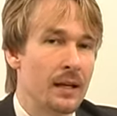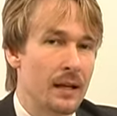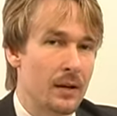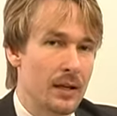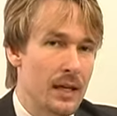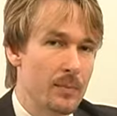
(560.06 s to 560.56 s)

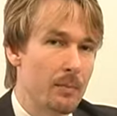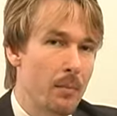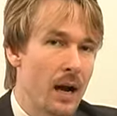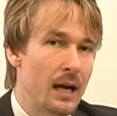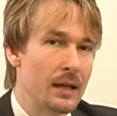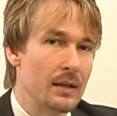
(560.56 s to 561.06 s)
Now keep in
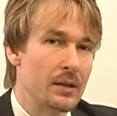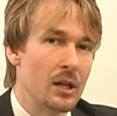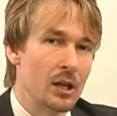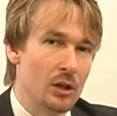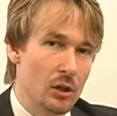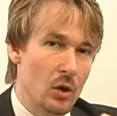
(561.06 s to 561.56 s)
mind,
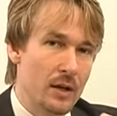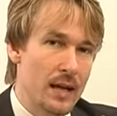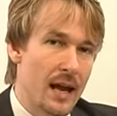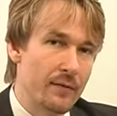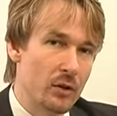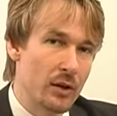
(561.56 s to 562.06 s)
you're going to
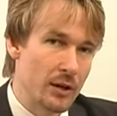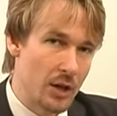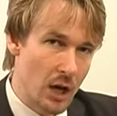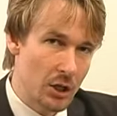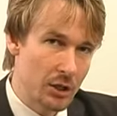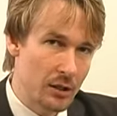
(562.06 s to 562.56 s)
have your
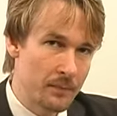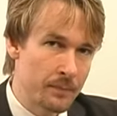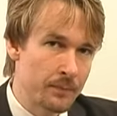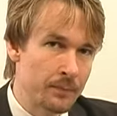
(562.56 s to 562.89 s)
induction,